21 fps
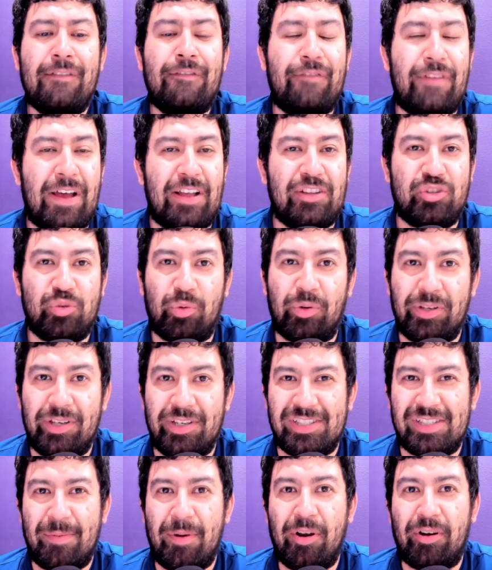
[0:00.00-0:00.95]
FanDuel
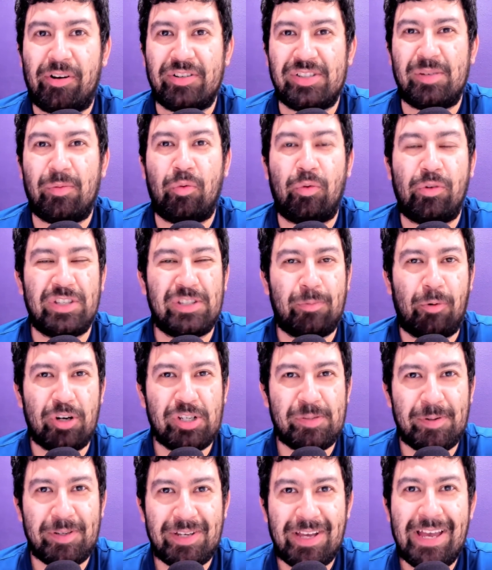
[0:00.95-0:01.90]
is America's number one
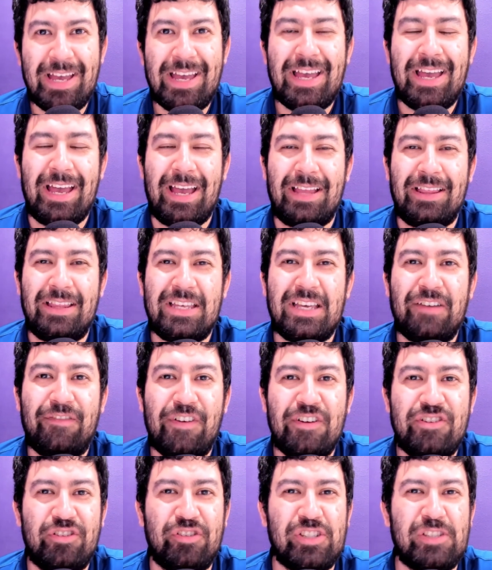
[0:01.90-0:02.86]
sportsbook and the
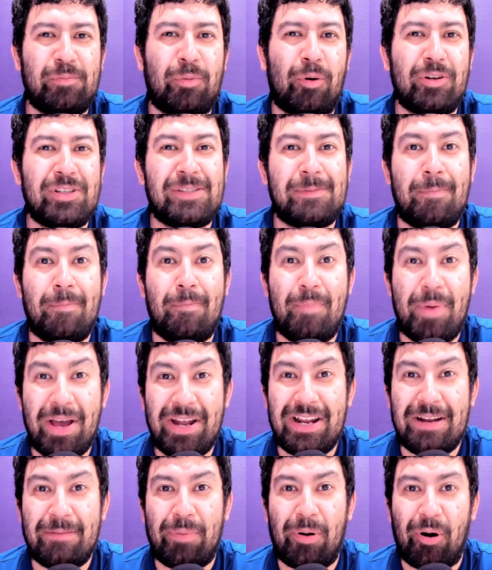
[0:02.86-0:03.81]
official sports
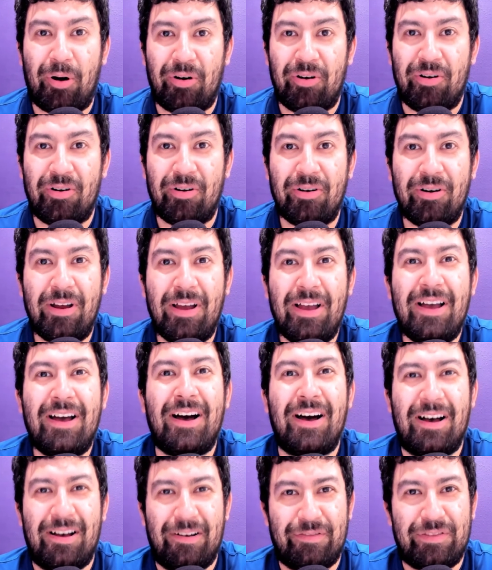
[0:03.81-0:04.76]
betting partner
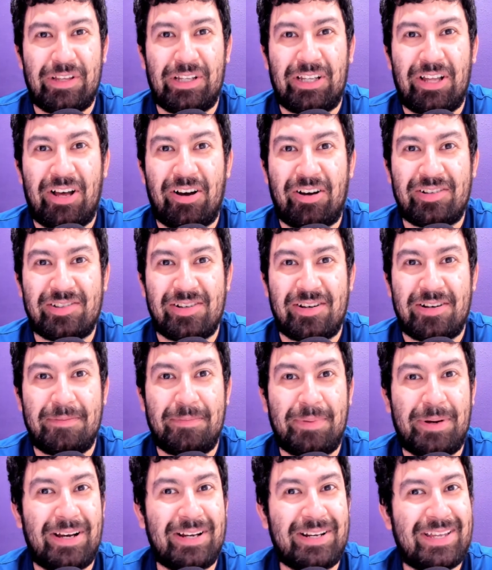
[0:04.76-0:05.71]
of the Locked On
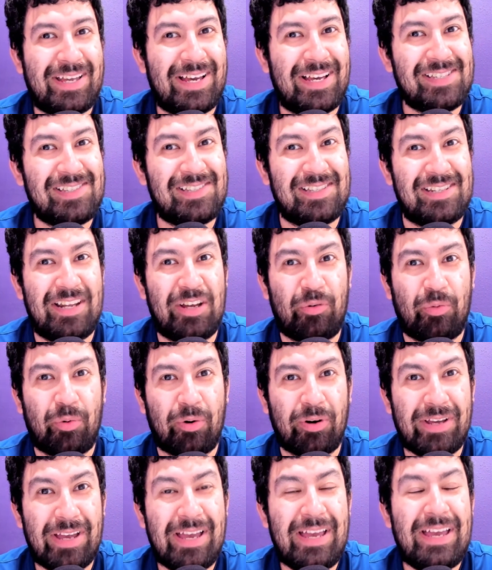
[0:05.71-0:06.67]
Podcast
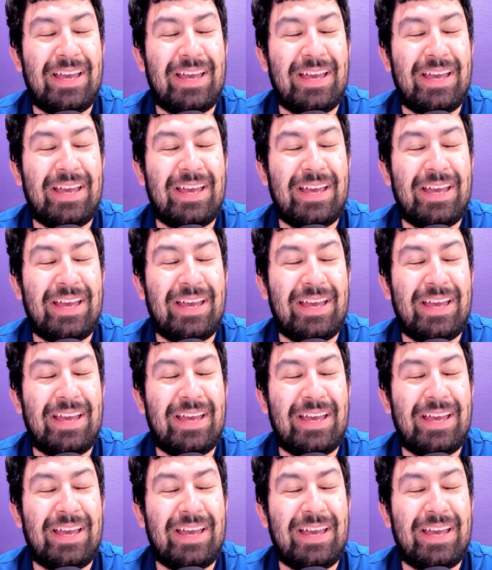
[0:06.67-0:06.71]
Network.